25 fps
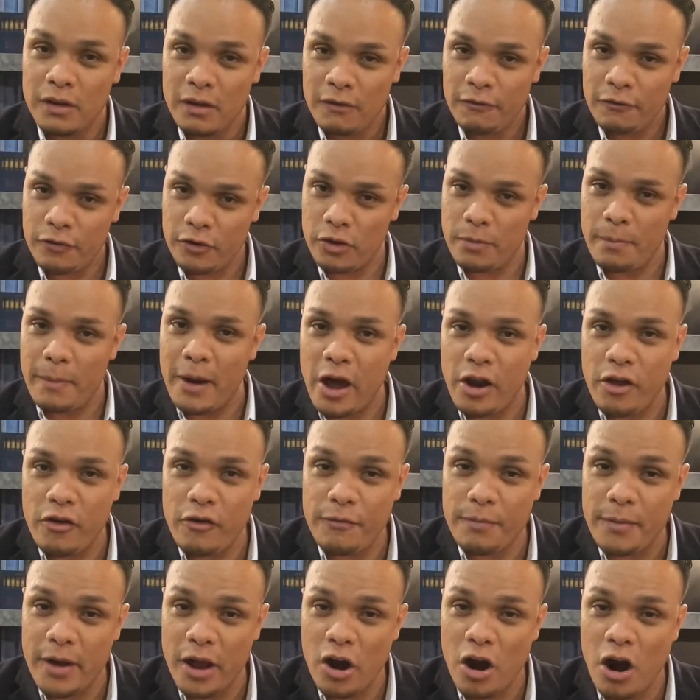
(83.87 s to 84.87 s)
from the bottom
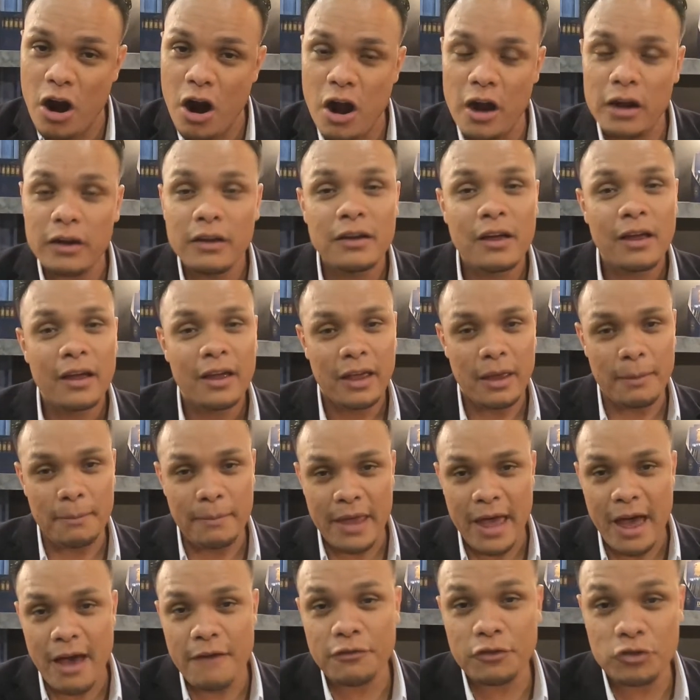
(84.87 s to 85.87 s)
of my heart. On
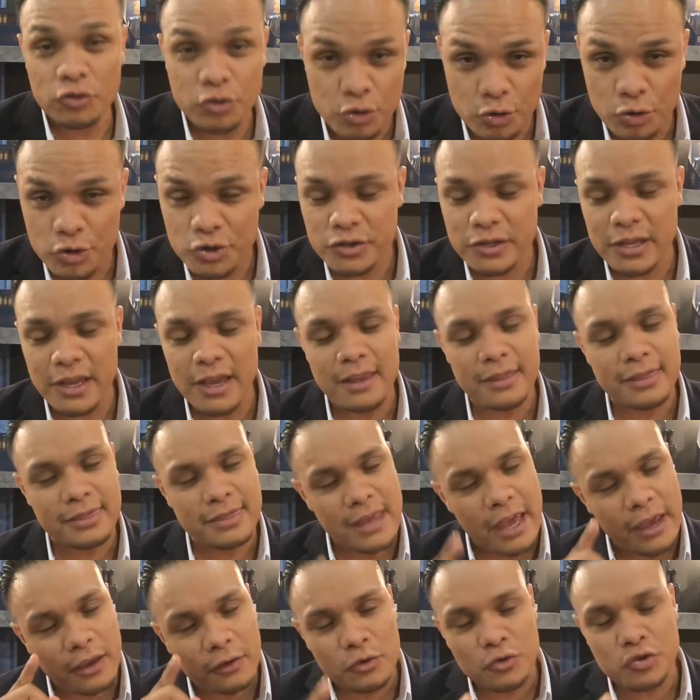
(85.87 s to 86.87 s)
behalf of Drew Estate,
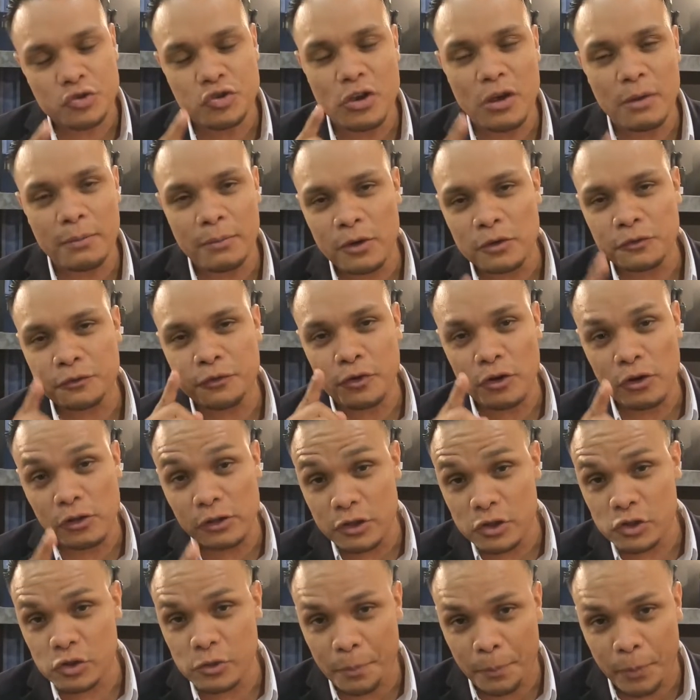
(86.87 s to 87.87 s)
thank you so much for all
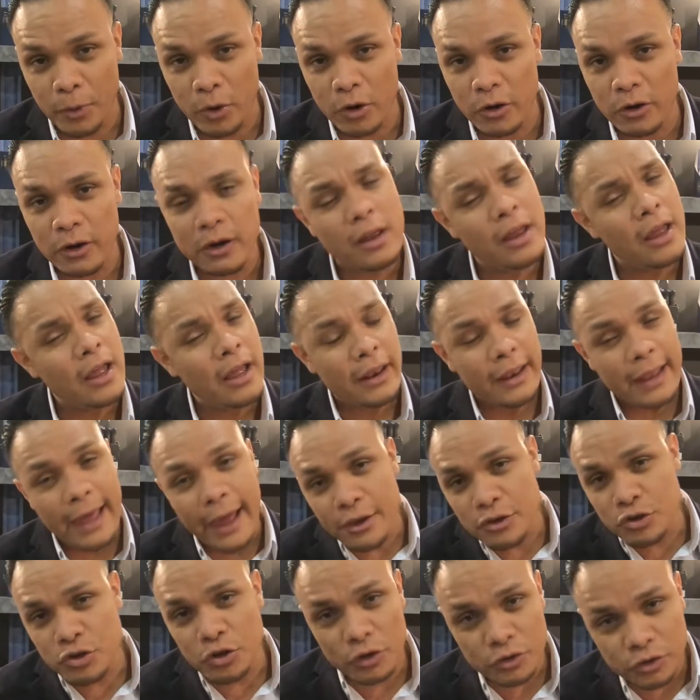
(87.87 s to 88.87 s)
the support,
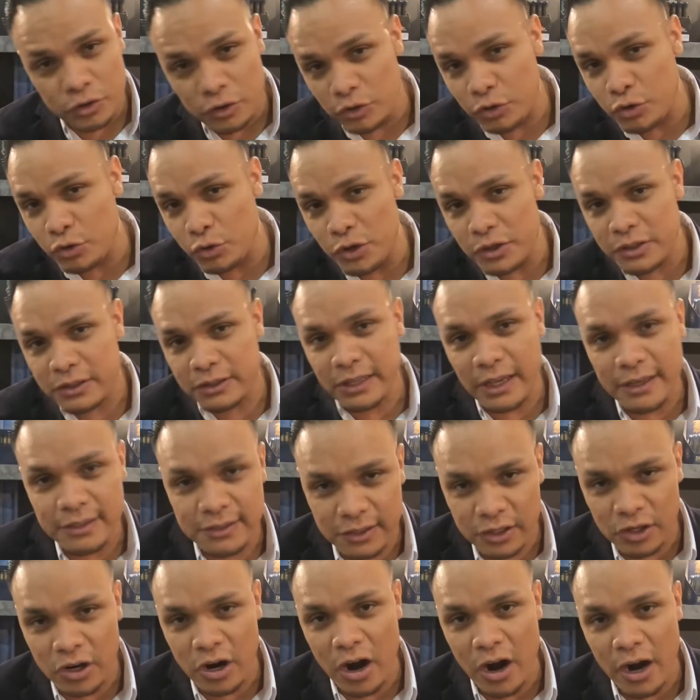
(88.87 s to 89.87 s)
not just on Drew Estate
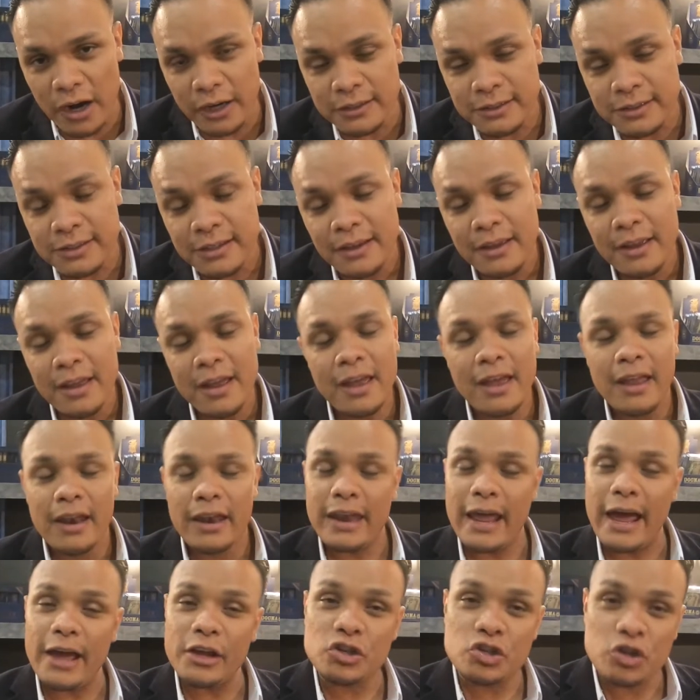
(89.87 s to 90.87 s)
Cigars,
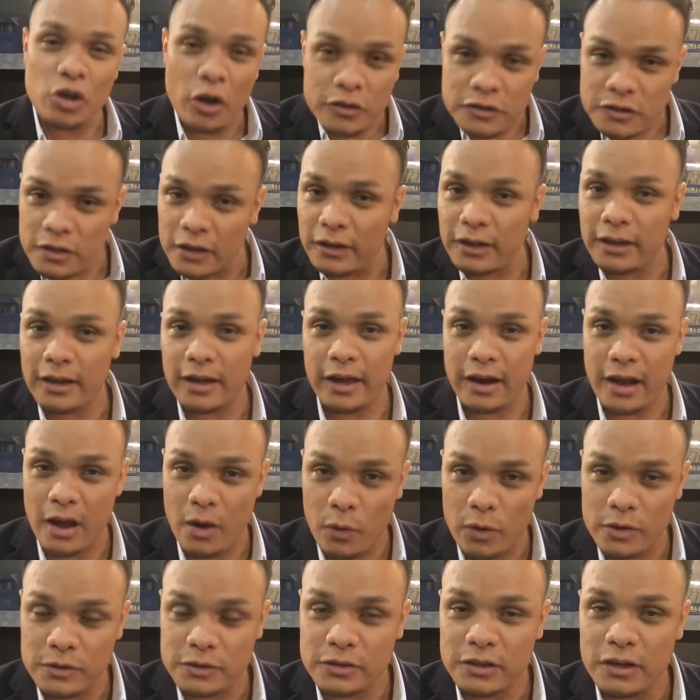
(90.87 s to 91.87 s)
not just in
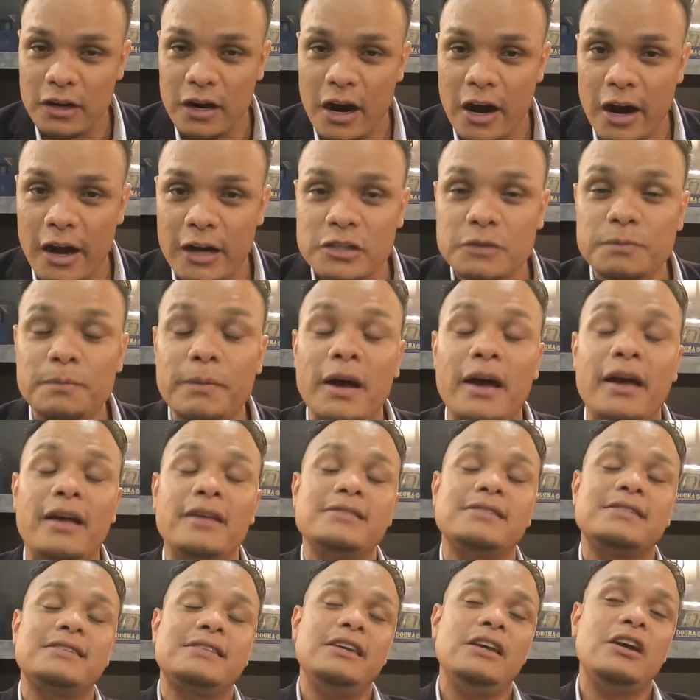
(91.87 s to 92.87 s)
Nicaraguan cigars, but
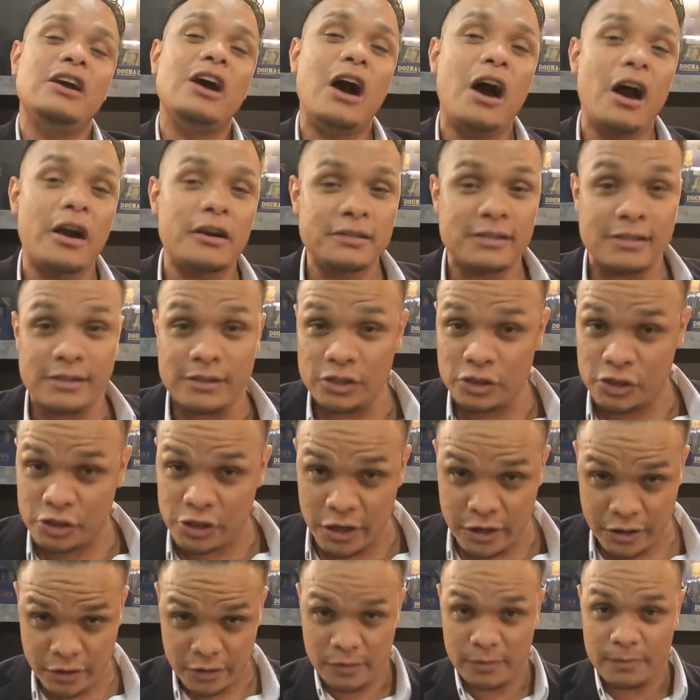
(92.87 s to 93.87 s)
cigars in
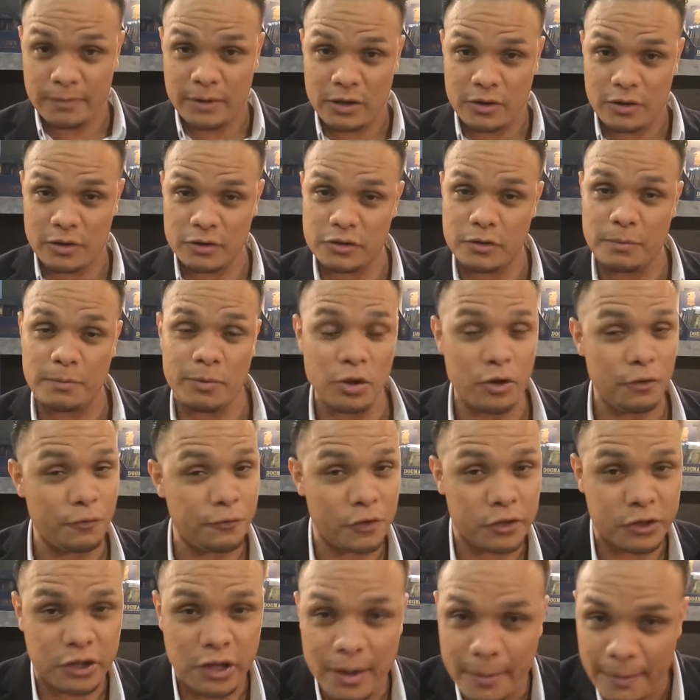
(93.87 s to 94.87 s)
general. Because the
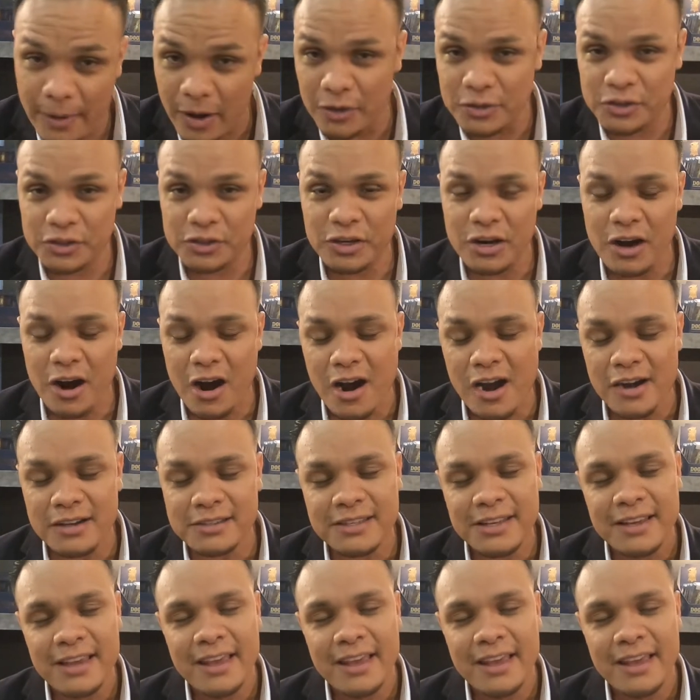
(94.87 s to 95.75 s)
beautiful thing about cigars